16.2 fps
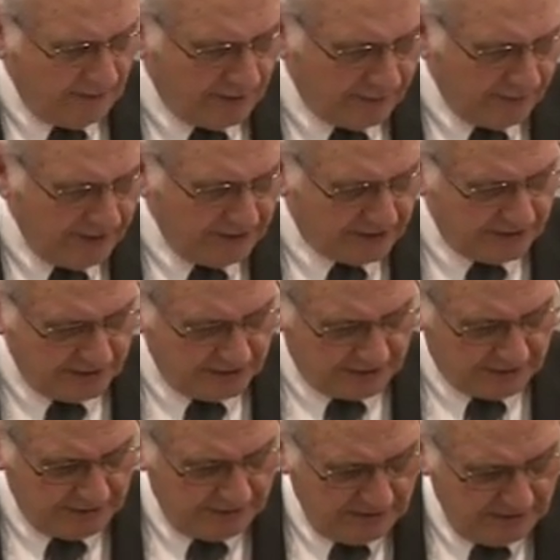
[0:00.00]
give you the
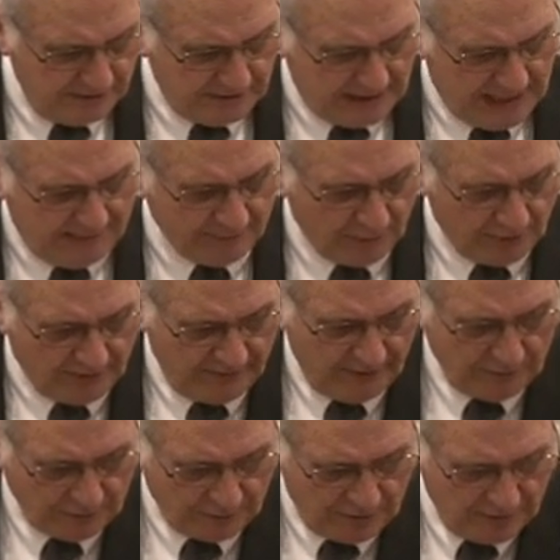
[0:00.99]
reasons I'm going to
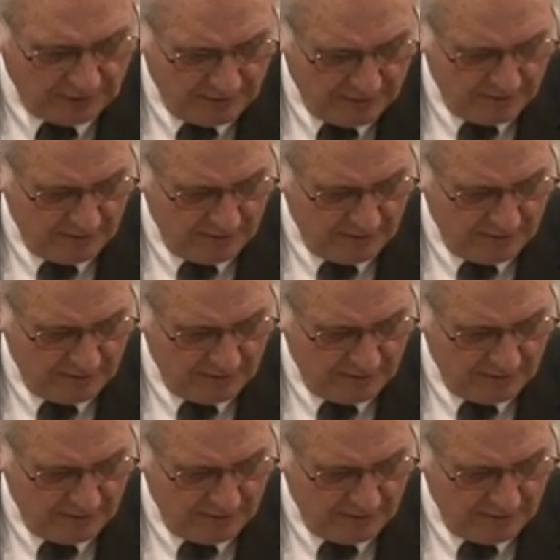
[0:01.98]
vote.